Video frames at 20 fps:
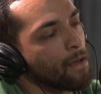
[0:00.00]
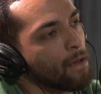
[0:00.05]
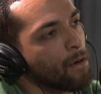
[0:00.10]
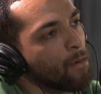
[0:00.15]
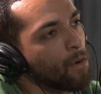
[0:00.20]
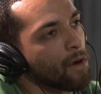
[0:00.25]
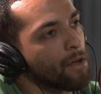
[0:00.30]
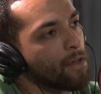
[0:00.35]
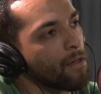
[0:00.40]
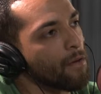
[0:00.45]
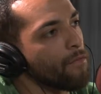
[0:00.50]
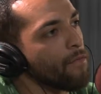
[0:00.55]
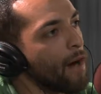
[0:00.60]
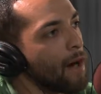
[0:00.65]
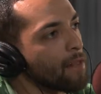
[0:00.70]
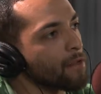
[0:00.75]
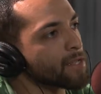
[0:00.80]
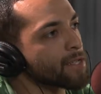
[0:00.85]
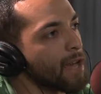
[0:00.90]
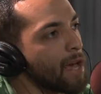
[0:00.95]
One of the
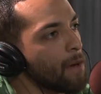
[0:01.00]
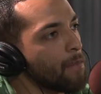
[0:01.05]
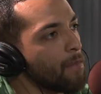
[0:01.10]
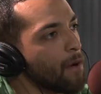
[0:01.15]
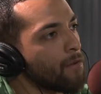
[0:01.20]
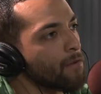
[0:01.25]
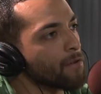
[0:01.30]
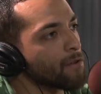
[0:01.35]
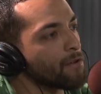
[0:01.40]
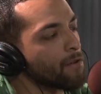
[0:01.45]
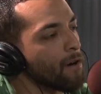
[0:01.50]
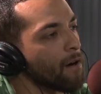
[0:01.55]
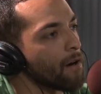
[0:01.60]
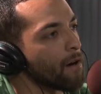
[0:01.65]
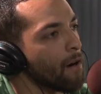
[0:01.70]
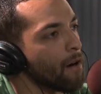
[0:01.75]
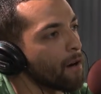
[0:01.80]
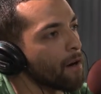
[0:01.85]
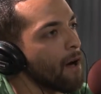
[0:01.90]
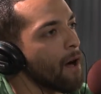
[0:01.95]
fathers came over to
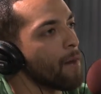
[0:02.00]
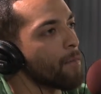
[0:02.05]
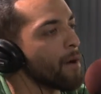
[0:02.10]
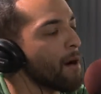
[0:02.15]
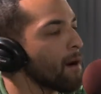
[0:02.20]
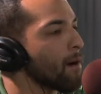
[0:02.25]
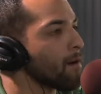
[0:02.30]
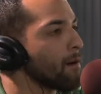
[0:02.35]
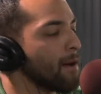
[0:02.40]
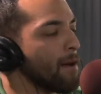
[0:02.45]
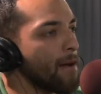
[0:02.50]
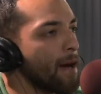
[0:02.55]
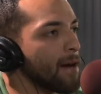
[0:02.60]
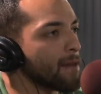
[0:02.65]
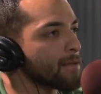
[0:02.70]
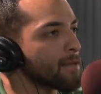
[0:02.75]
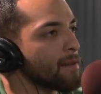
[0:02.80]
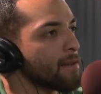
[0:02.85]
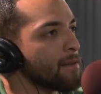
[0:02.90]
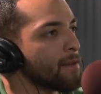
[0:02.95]
our compound and
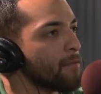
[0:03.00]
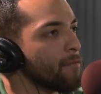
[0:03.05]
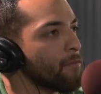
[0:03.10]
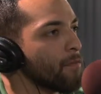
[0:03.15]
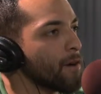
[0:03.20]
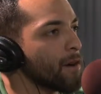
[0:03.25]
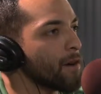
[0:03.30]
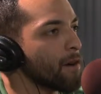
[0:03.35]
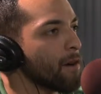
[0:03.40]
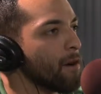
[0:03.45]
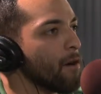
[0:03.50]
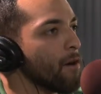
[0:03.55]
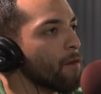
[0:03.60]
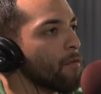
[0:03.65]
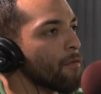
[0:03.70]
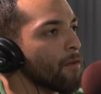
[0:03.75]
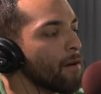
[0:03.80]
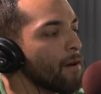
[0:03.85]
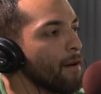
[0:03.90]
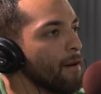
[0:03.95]
asking if we could go
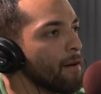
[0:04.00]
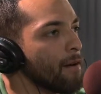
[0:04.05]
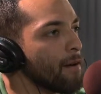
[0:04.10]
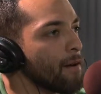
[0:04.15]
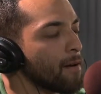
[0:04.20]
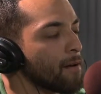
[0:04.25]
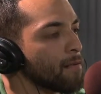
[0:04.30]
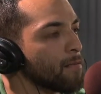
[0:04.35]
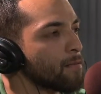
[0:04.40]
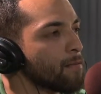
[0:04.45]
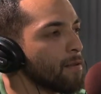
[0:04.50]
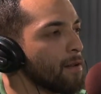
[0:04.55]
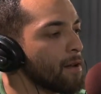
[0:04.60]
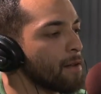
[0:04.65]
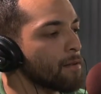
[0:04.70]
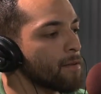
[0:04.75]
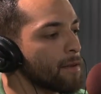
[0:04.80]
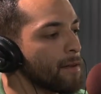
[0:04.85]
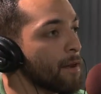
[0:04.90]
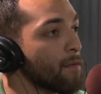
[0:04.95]
over and
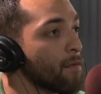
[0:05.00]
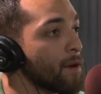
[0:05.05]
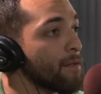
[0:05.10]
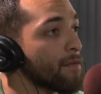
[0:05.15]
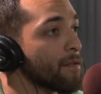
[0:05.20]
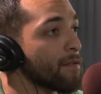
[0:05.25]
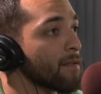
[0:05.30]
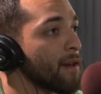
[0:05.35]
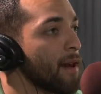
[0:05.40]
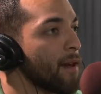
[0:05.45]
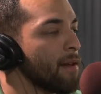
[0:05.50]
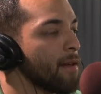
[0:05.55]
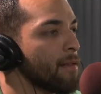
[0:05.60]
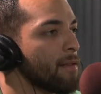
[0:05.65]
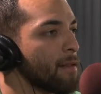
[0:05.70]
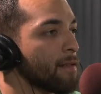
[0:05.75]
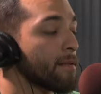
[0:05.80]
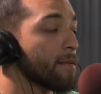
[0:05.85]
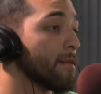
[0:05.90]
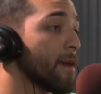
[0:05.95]
get rid of this ID
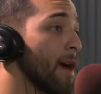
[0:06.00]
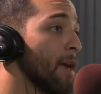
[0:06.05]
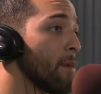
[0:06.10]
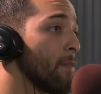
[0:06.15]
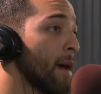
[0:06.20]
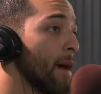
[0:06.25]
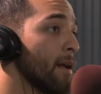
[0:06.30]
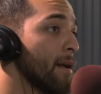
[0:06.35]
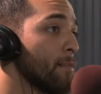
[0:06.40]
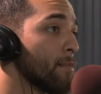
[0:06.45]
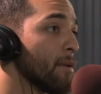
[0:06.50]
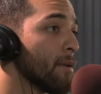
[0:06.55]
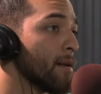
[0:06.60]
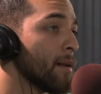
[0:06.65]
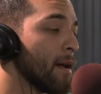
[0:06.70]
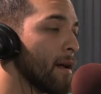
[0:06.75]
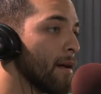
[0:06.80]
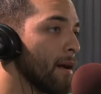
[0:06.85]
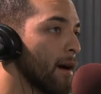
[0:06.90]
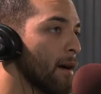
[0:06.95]
that the Taliban
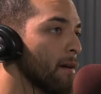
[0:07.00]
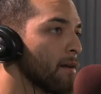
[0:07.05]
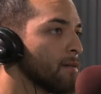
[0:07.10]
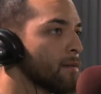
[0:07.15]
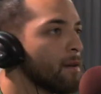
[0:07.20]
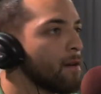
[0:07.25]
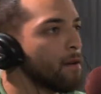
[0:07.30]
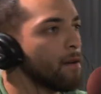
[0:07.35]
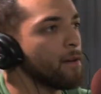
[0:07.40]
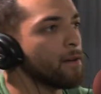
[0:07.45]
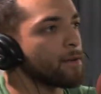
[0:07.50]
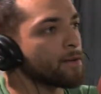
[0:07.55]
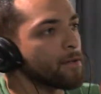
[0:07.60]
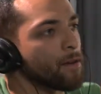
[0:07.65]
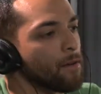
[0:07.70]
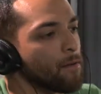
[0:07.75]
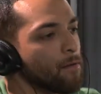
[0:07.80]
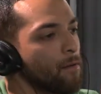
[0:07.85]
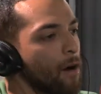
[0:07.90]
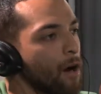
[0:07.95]
inputted at night.
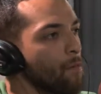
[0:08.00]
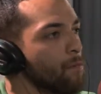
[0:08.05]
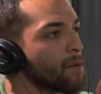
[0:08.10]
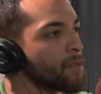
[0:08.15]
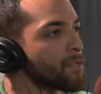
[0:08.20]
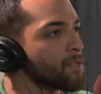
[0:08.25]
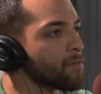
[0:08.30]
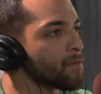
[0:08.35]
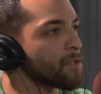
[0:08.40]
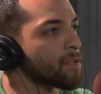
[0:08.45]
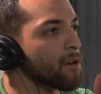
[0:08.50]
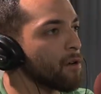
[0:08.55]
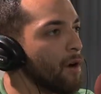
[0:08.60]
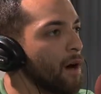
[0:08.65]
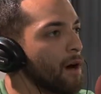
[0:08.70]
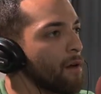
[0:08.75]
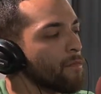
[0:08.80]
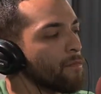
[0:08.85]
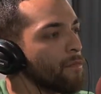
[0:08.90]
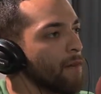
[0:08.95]
So our mission was to go
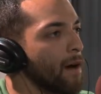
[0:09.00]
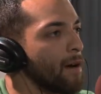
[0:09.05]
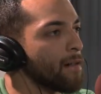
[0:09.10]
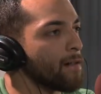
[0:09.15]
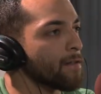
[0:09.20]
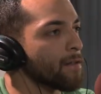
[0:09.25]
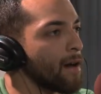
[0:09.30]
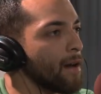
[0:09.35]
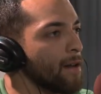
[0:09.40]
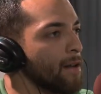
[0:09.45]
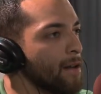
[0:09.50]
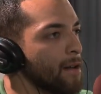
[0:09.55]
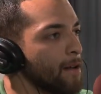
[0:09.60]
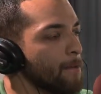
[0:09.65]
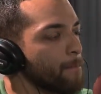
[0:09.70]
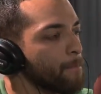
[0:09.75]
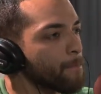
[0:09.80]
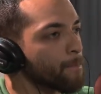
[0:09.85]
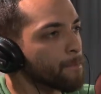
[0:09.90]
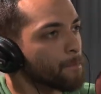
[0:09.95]
out and find this ID.
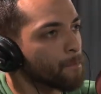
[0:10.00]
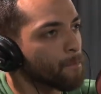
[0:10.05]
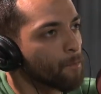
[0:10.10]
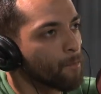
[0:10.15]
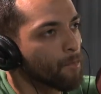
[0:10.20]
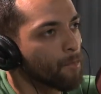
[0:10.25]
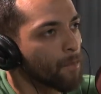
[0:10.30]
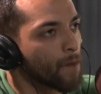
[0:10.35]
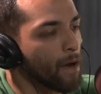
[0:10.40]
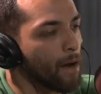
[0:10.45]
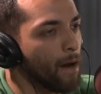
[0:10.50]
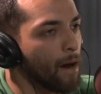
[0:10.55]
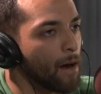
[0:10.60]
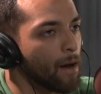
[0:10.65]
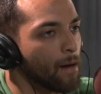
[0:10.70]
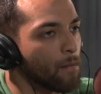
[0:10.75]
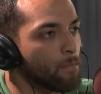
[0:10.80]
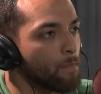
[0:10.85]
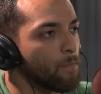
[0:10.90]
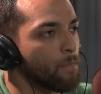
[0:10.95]

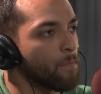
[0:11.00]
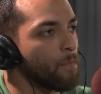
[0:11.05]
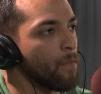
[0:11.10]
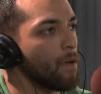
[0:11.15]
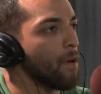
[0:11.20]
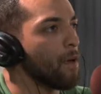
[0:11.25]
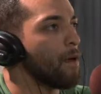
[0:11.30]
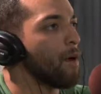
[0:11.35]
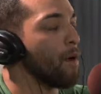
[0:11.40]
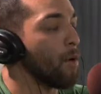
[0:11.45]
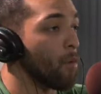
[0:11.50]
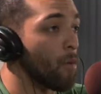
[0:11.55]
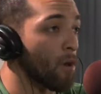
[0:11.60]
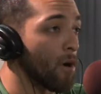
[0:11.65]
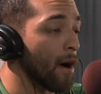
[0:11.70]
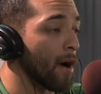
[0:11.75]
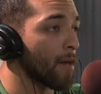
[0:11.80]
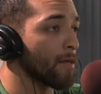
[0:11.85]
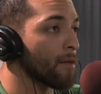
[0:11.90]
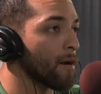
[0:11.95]
Wow. We
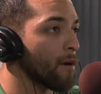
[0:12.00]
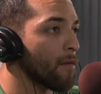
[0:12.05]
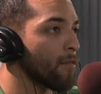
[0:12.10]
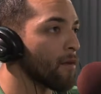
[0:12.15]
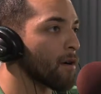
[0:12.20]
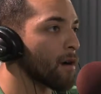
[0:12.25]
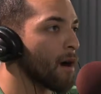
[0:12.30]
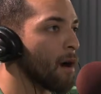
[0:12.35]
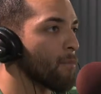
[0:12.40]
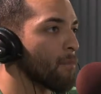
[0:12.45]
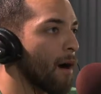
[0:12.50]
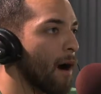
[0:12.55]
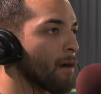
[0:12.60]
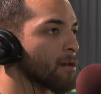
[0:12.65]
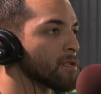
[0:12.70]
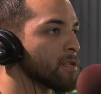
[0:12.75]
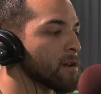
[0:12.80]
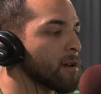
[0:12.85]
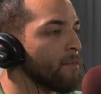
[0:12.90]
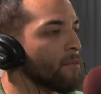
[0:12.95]
were out there for a couple
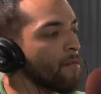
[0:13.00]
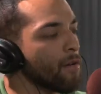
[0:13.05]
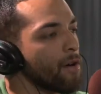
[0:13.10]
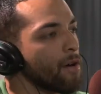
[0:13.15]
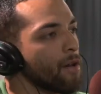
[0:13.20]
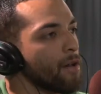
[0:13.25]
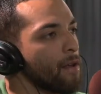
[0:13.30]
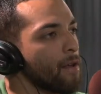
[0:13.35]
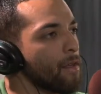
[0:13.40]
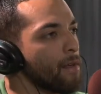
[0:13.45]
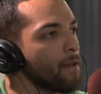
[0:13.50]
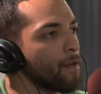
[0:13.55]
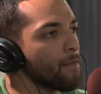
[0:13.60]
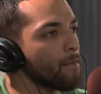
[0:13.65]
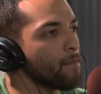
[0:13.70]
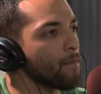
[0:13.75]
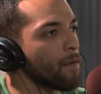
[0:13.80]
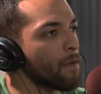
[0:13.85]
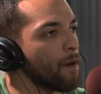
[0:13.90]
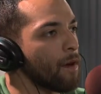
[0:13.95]
hours looking for it, and then
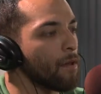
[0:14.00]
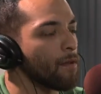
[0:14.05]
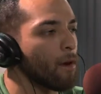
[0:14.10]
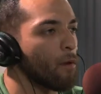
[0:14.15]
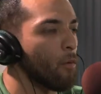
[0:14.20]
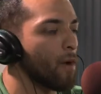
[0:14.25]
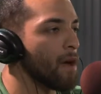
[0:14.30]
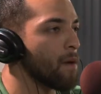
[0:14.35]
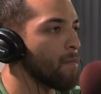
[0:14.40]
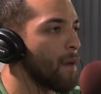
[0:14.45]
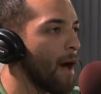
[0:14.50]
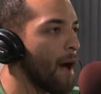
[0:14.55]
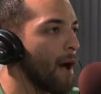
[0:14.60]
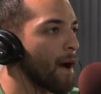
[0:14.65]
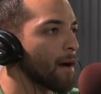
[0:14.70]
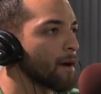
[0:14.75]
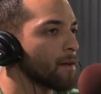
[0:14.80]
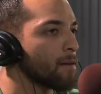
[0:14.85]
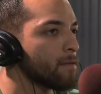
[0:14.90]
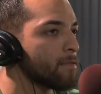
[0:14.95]
on our way
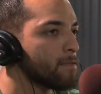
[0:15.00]
back,